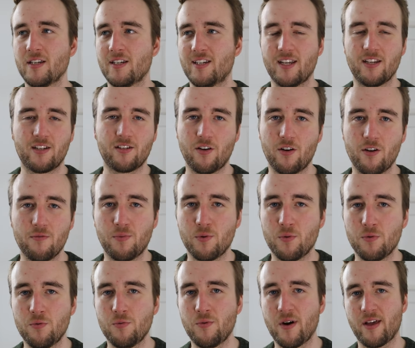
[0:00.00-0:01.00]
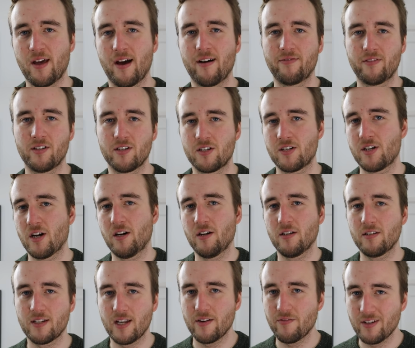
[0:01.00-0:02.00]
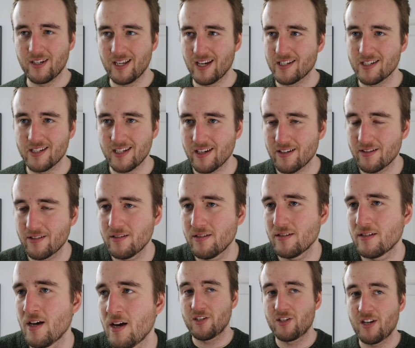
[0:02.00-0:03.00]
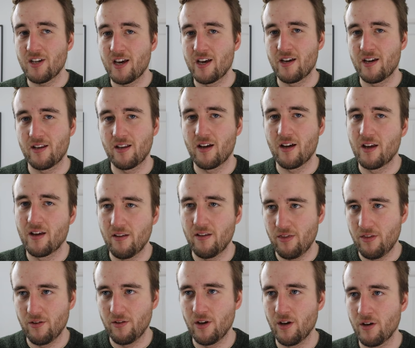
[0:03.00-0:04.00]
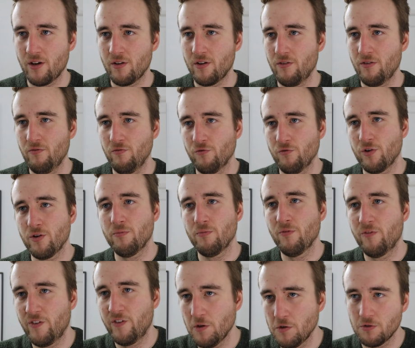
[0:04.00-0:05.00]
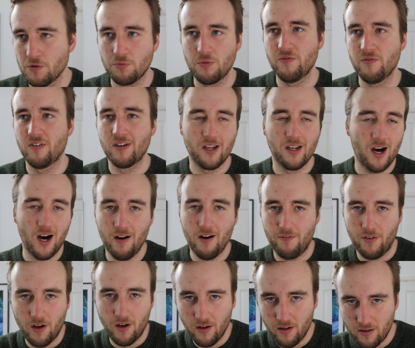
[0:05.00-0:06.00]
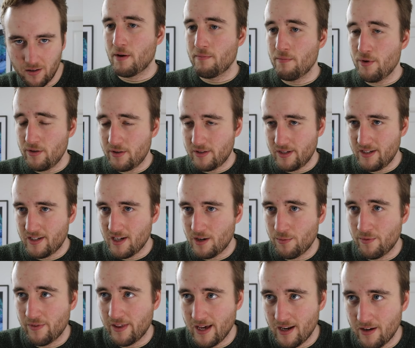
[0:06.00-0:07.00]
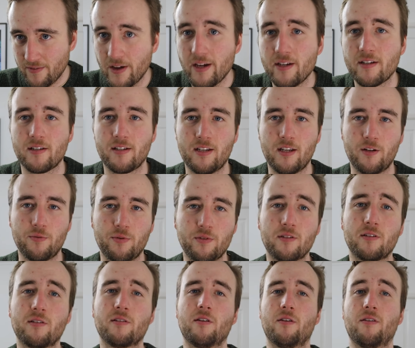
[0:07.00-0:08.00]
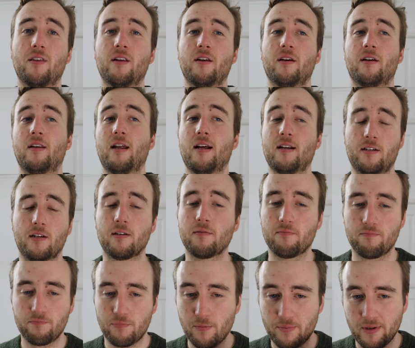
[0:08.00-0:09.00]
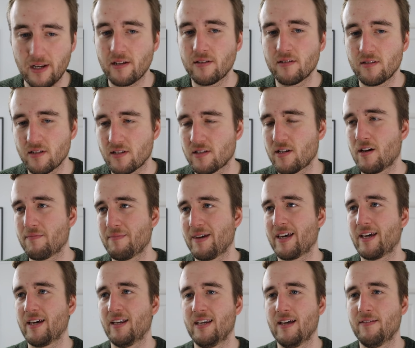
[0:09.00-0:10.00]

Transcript: disco ball where you have to dance every 10 seconds. Say like the room fills with lava. But I'm mostly done with the elevator sequence, so then I can actually probably start making